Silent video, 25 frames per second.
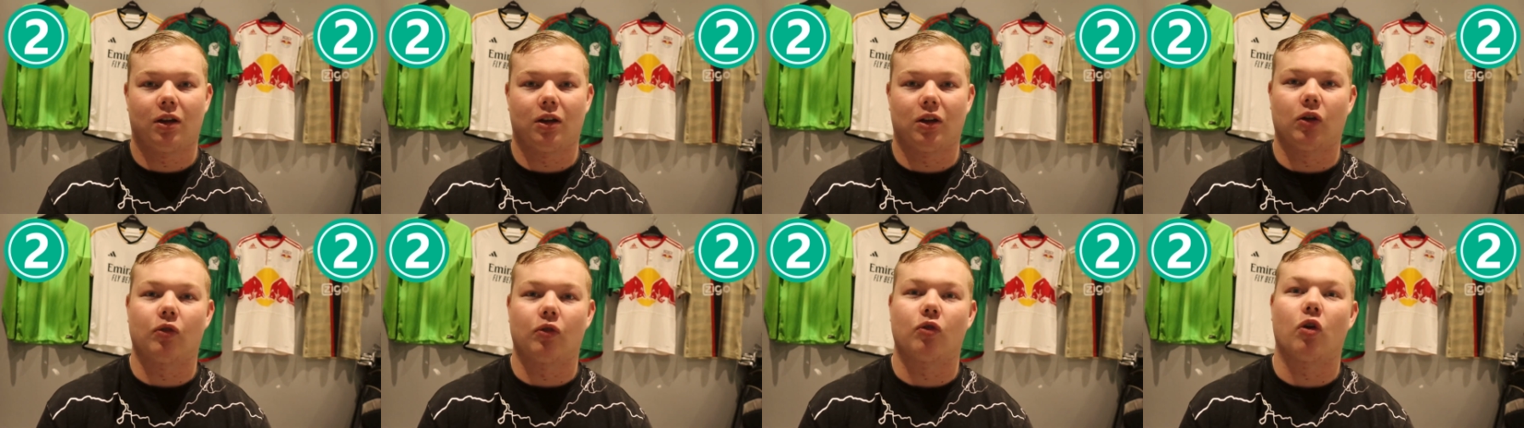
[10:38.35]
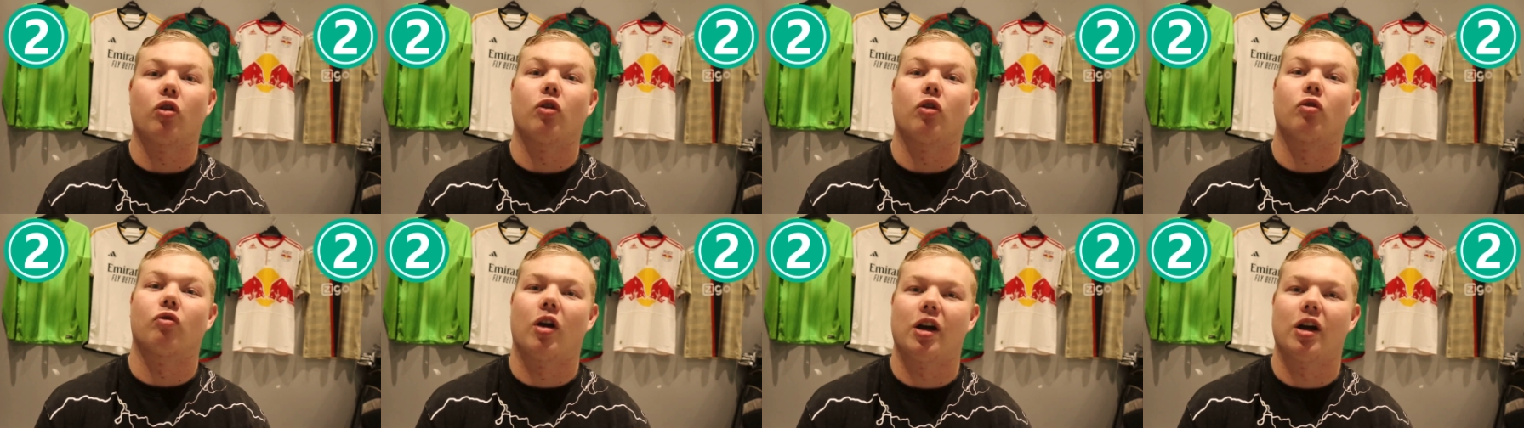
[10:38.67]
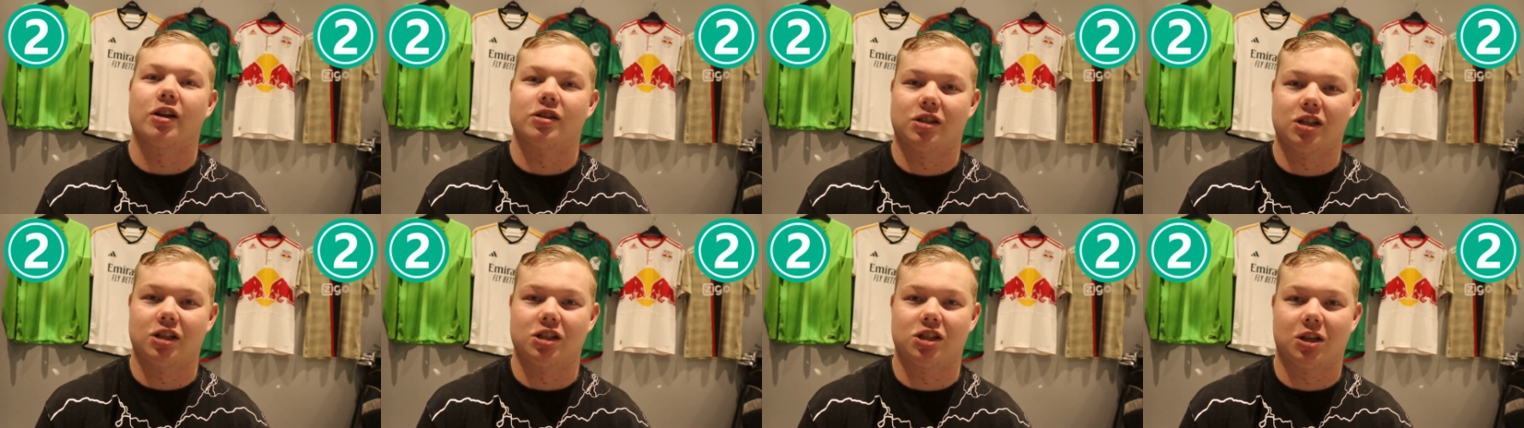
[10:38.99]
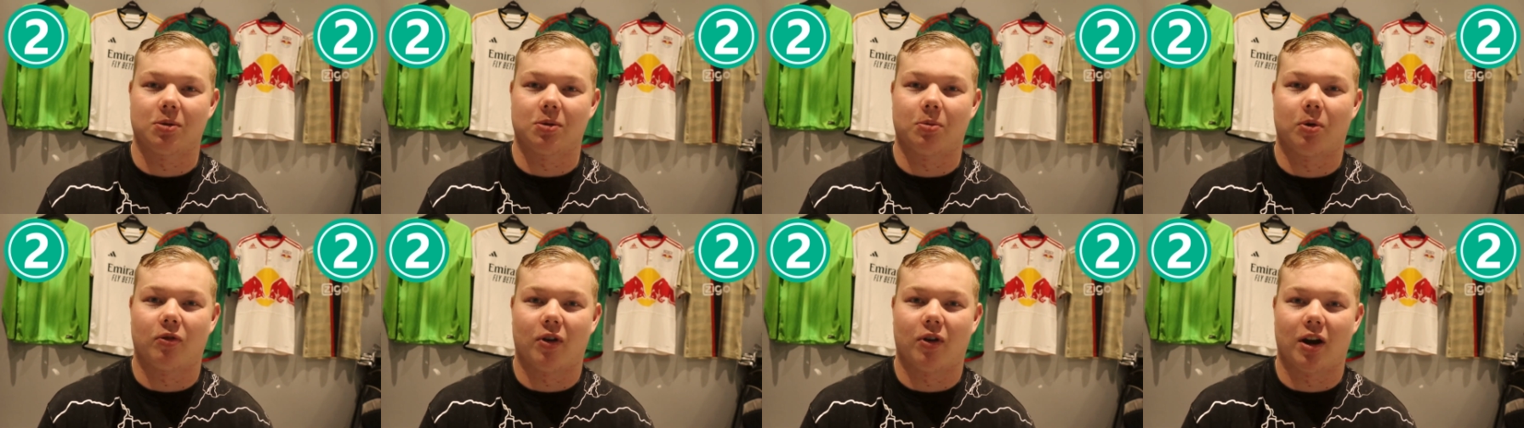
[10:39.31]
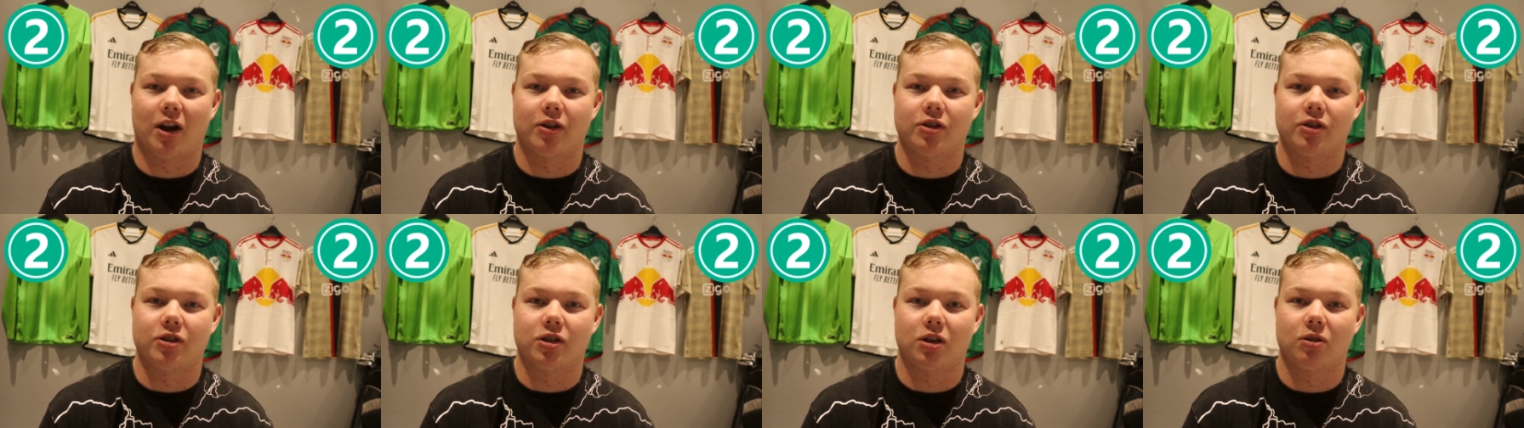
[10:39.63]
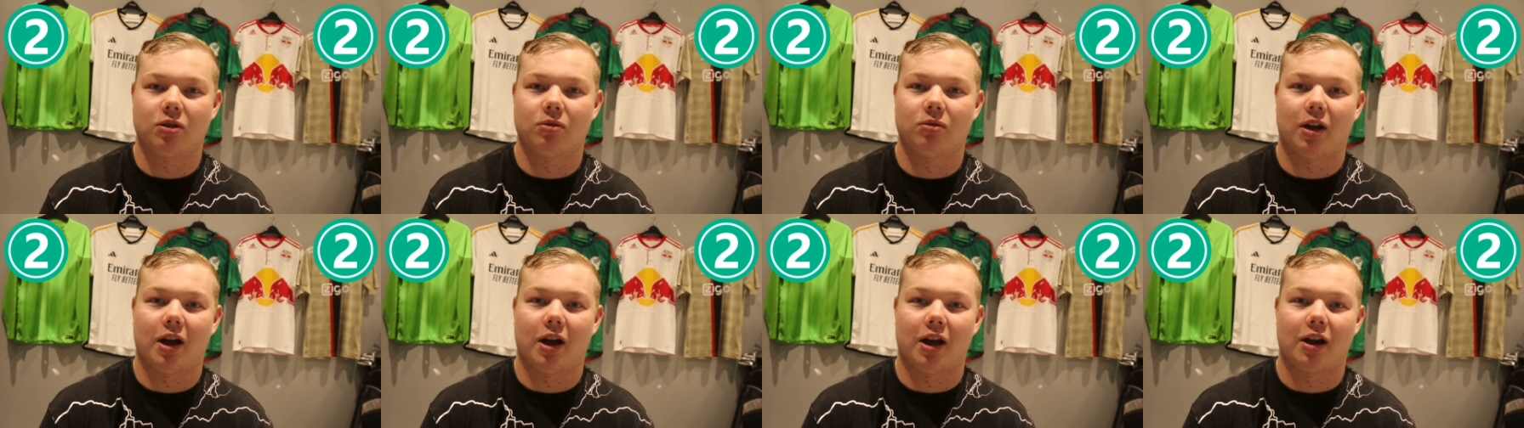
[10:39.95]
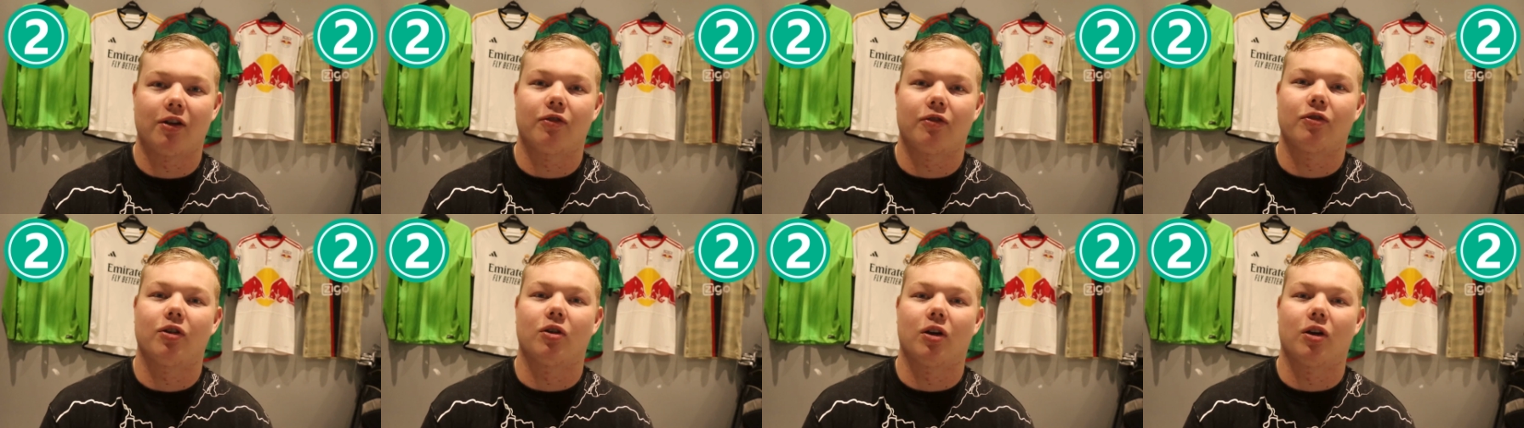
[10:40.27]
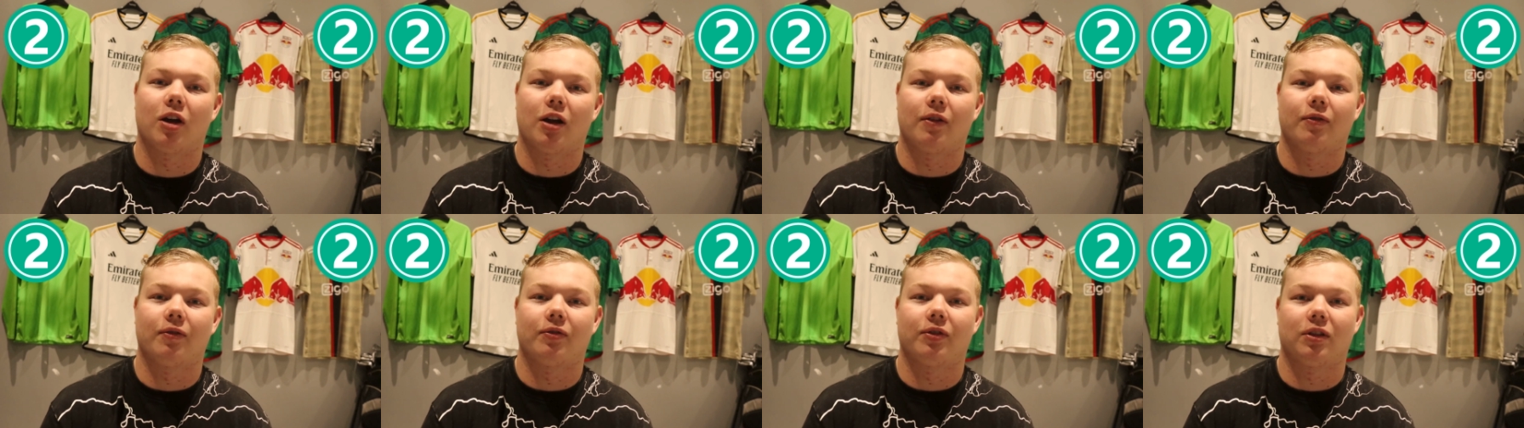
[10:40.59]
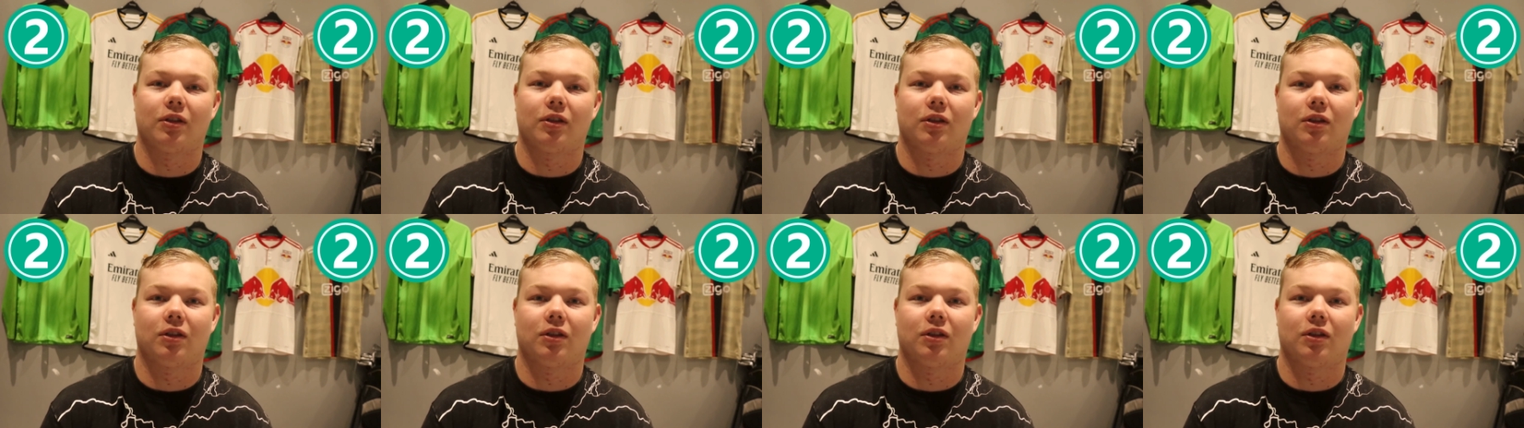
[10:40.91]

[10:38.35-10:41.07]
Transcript: you've got the right system around you, and I feel like